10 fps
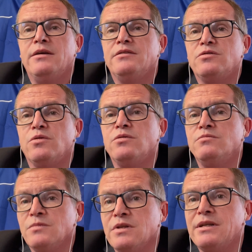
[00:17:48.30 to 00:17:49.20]

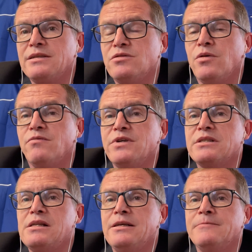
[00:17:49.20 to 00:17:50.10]
So that's
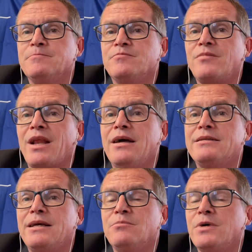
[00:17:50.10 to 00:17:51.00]
obviously
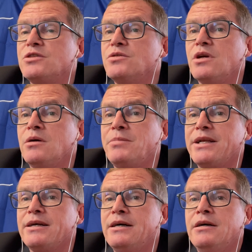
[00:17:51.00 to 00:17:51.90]
then much
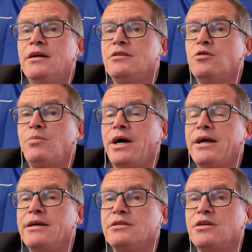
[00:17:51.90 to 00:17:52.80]
better to
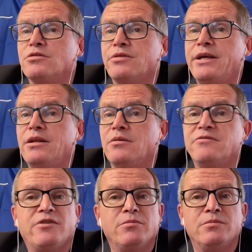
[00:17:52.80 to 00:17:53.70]
buy the uranium
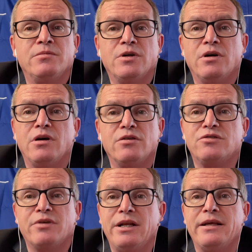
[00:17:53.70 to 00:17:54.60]
from
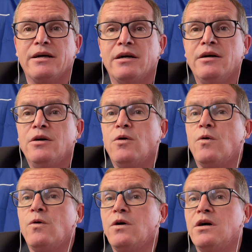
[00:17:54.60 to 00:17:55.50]
Australia,
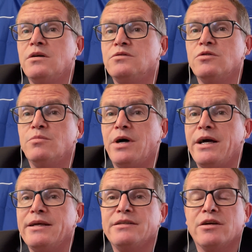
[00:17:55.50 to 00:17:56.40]
or to
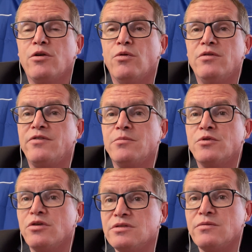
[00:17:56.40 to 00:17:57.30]
buy the coal from
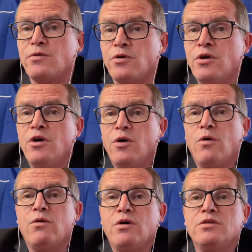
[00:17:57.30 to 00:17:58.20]
Kosovo,
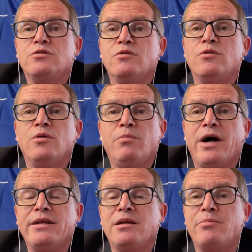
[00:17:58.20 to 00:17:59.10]
or to
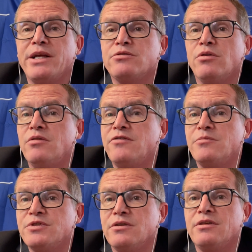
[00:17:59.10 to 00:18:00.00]
buy the petrol
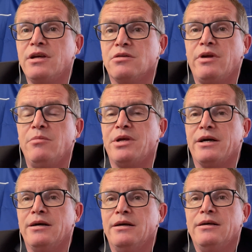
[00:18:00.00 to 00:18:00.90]
from Saudi
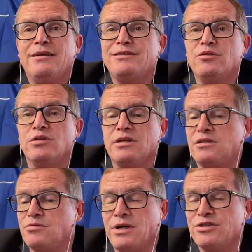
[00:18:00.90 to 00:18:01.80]
Arabia. It's not that
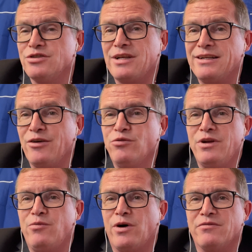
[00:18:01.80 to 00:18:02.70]
the Russians are the
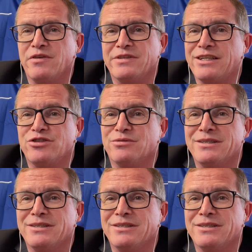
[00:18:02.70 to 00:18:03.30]
only one with natural